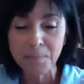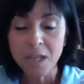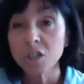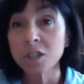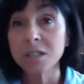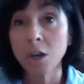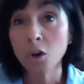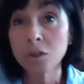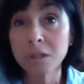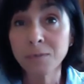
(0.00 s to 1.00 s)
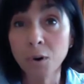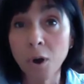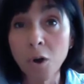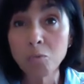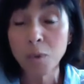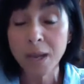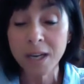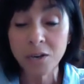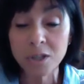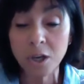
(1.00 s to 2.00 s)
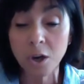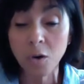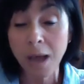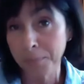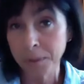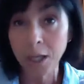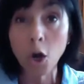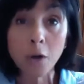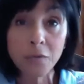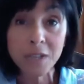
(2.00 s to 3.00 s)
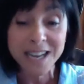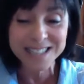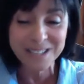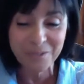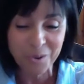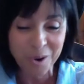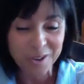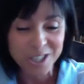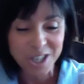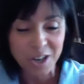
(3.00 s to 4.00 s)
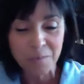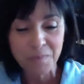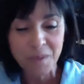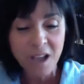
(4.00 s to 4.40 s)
She's the host of her own radio show, aptly called The Nancy Ferrari Show,